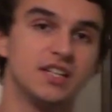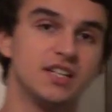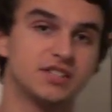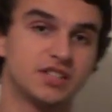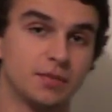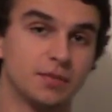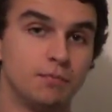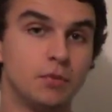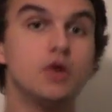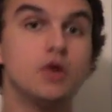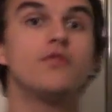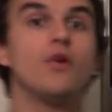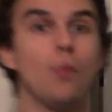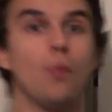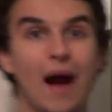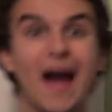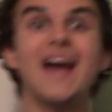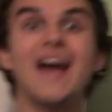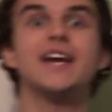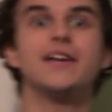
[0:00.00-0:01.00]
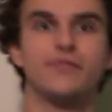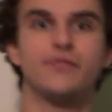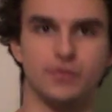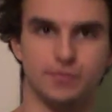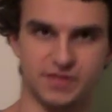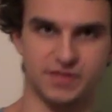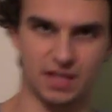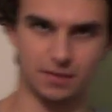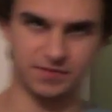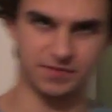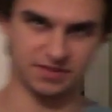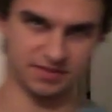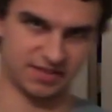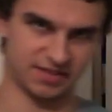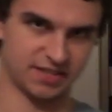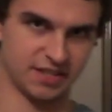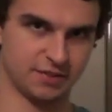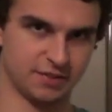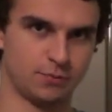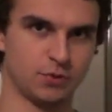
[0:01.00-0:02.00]
to move away from
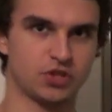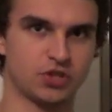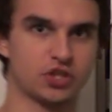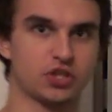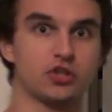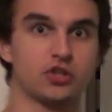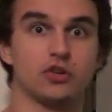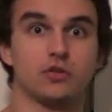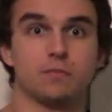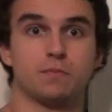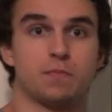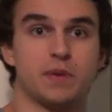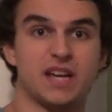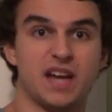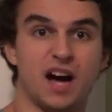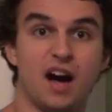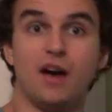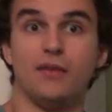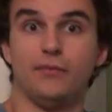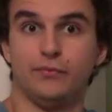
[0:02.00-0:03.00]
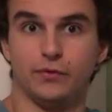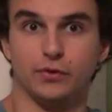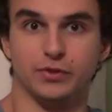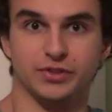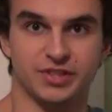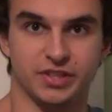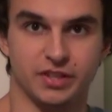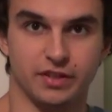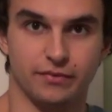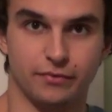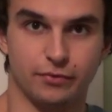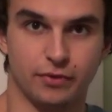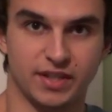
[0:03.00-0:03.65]
substances which could be harmful to them,